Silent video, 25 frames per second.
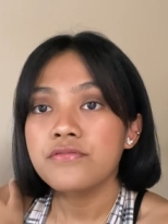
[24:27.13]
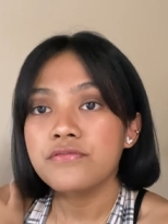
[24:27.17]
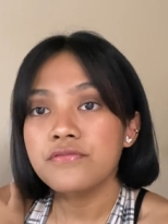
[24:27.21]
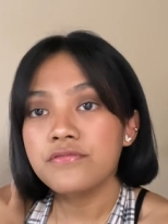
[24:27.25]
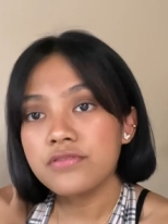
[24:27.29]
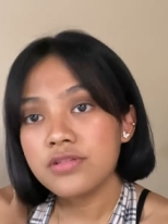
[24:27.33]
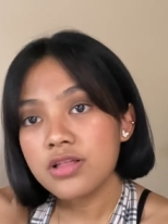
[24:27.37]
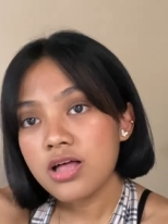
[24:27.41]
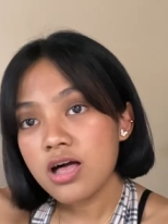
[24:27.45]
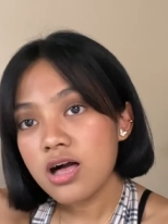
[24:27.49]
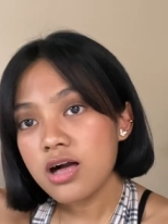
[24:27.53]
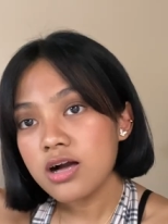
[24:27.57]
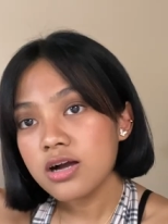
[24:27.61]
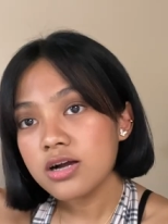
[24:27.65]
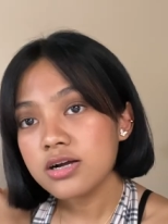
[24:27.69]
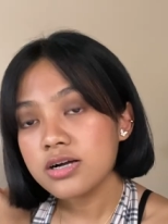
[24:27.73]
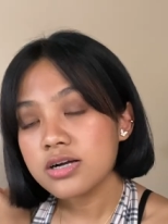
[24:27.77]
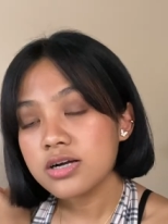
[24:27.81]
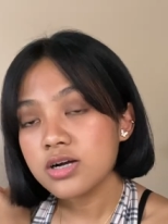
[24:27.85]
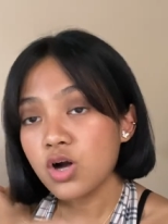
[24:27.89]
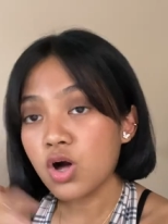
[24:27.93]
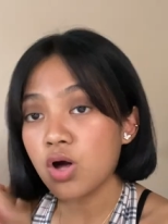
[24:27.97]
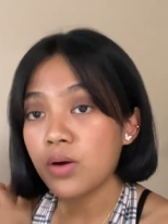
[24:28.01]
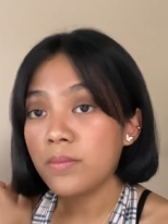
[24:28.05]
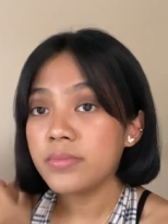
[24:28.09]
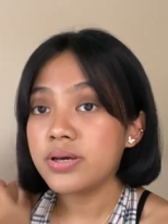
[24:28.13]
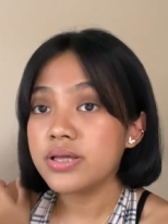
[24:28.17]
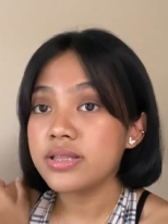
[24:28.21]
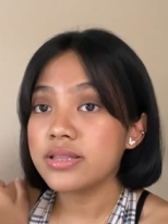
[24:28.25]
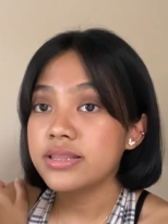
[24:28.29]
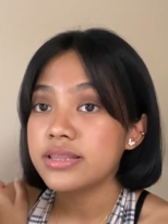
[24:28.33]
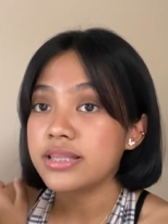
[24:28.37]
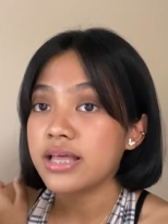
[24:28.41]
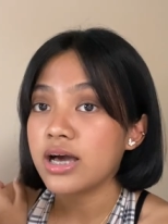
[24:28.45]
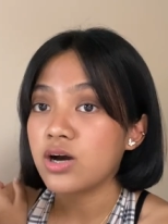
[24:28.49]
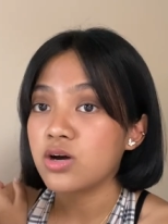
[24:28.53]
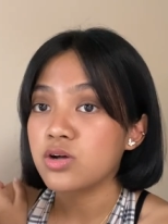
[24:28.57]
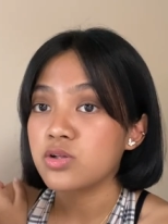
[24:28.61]
vlog, comment
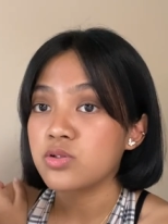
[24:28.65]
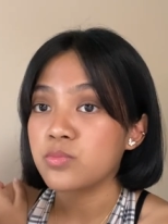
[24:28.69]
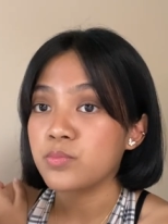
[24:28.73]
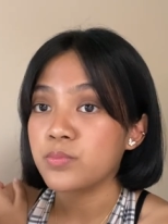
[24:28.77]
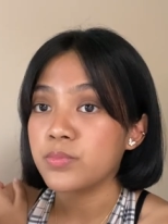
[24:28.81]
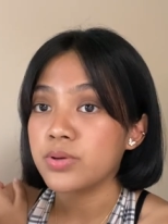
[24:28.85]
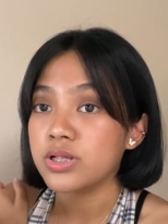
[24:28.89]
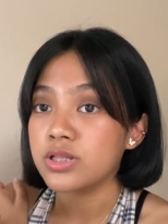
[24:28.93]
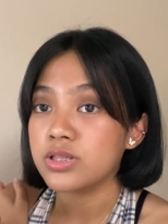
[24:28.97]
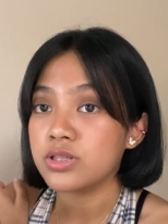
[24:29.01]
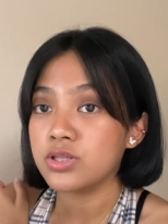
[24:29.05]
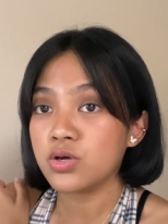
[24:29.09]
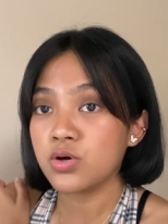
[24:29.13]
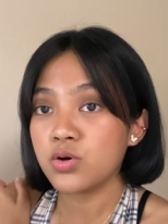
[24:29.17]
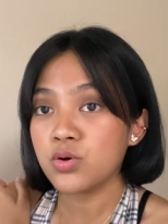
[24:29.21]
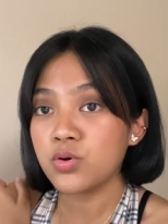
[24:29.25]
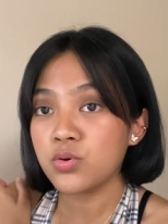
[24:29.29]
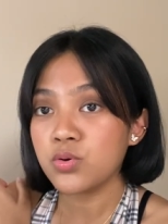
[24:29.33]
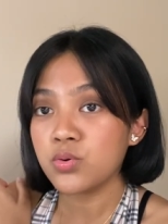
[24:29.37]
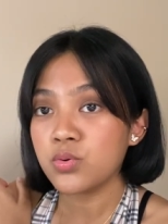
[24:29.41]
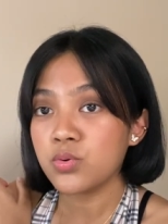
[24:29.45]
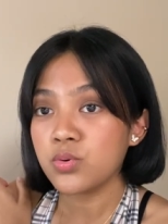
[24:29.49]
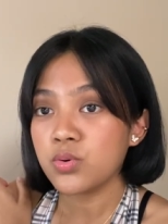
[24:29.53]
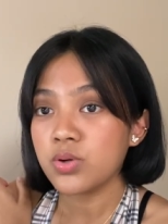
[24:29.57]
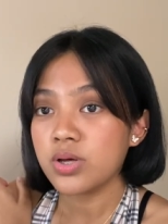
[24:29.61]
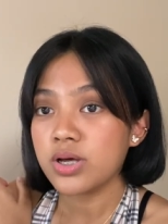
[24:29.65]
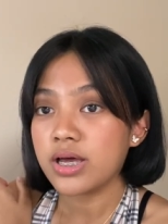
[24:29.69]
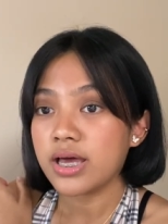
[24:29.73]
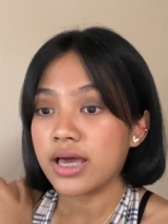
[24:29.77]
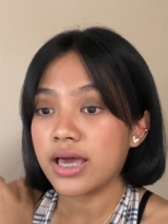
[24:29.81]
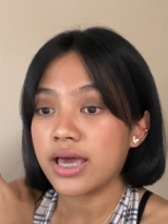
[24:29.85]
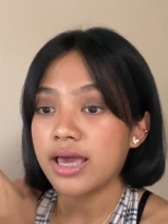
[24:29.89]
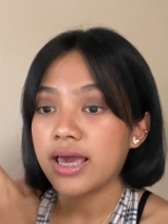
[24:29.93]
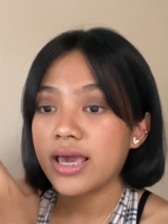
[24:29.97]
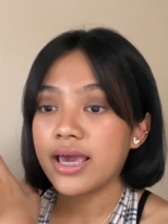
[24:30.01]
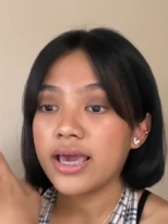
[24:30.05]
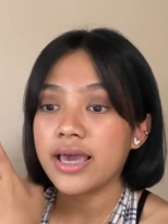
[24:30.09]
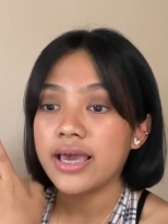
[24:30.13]
down below
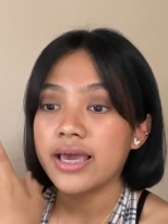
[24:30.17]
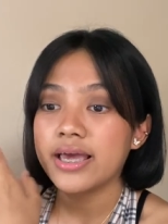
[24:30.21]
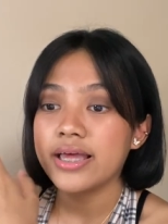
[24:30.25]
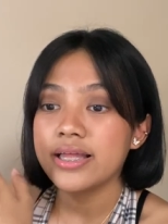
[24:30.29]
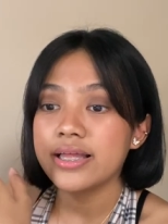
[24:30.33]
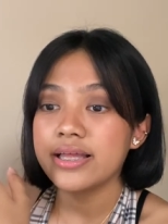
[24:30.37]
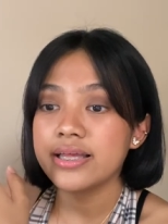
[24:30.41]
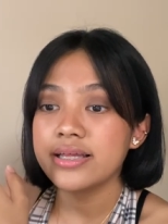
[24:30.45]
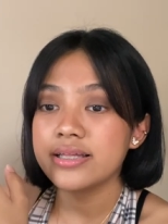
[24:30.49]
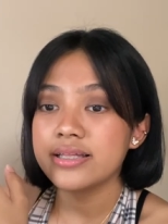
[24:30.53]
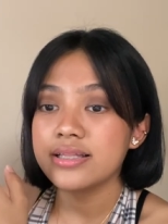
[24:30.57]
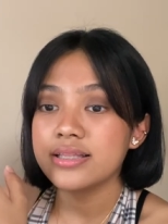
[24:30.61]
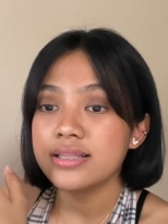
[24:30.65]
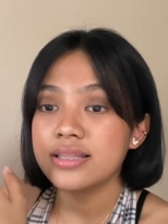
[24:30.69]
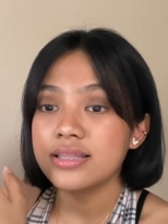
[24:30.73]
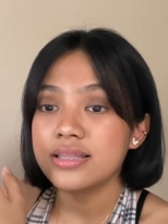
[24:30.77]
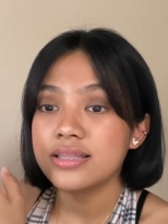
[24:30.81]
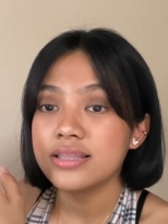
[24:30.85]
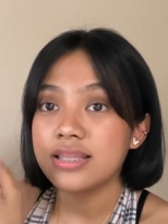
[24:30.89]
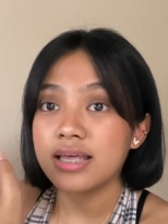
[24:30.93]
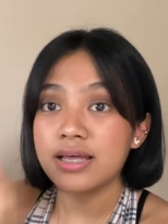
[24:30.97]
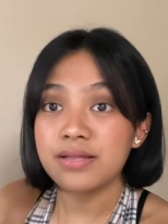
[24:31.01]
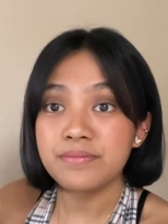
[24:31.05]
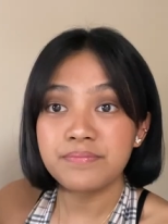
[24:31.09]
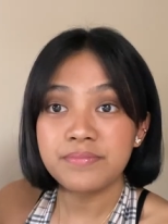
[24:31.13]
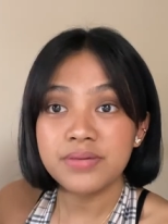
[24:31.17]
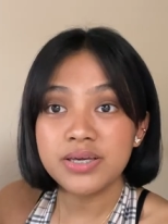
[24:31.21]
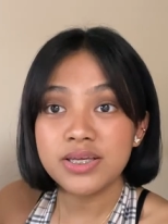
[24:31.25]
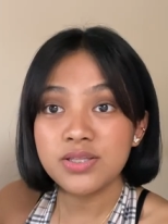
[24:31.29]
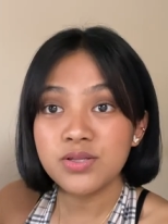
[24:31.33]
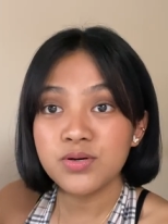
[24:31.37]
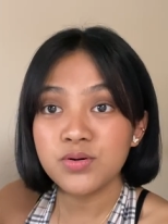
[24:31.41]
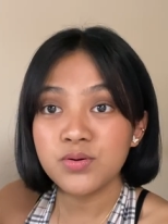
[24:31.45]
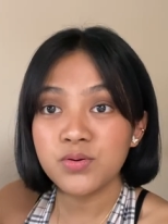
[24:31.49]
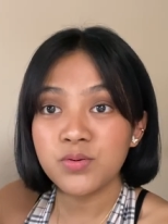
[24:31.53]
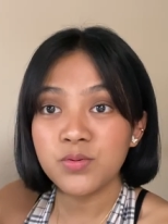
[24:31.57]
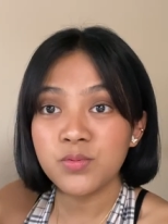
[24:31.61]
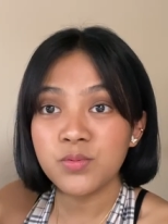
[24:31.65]
and let me
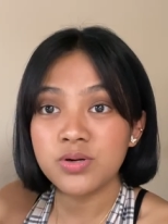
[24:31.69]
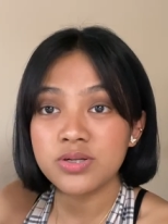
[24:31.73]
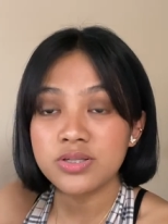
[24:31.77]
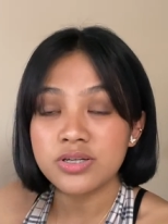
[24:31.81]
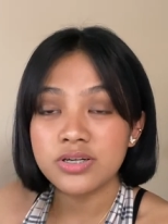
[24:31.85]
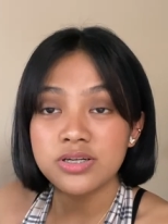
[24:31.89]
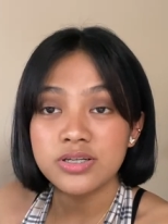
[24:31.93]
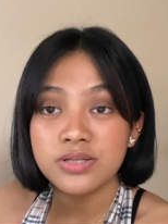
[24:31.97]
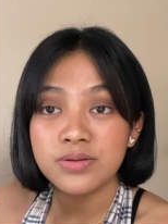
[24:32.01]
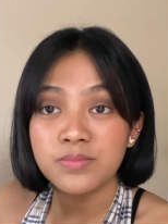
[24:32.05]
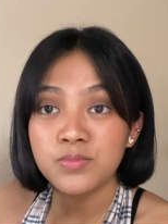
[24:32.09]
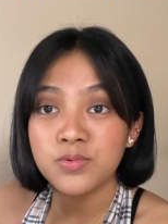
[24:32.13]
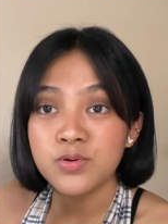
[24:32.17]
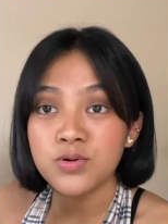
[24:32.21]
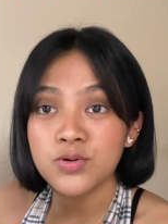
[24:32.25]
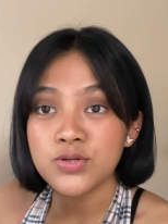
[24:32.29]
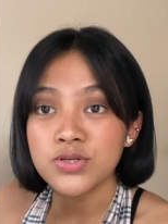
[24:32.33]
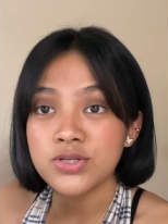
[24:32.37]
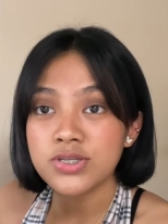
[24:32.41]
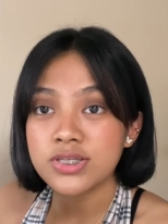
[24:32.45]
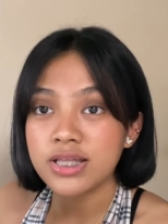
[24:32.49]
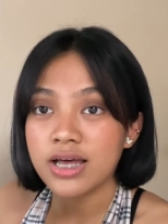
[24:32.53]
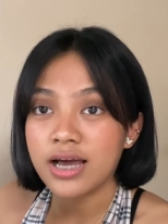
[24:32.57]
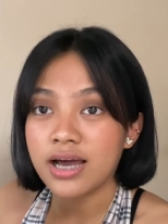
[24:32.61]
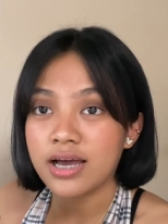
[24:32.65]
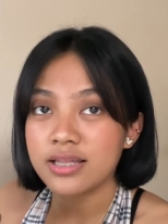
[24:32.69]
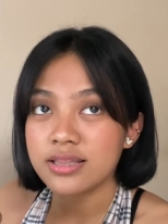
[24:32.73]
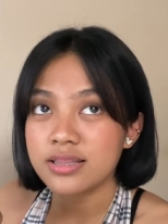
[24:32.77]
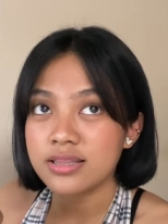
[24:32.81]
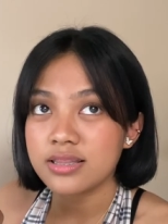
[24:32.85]
know what are the books that